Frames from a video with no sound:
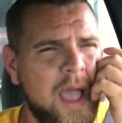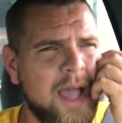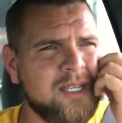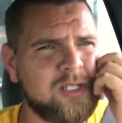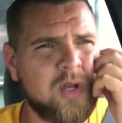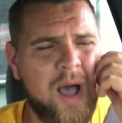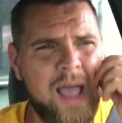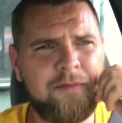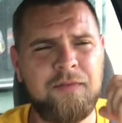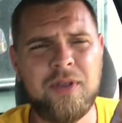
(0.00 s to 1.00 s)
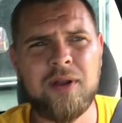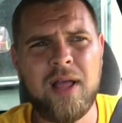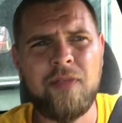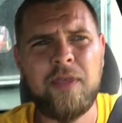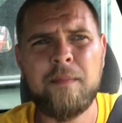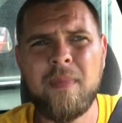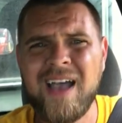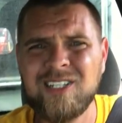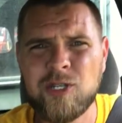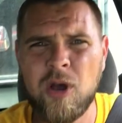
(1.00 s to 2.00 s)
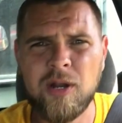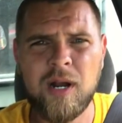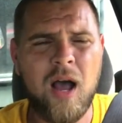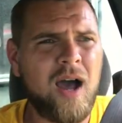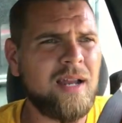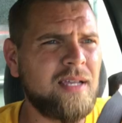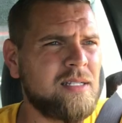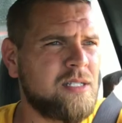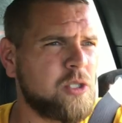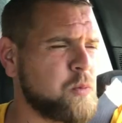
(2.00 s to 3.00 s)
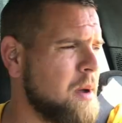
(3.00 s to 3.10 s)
And so I figured out that my target audience is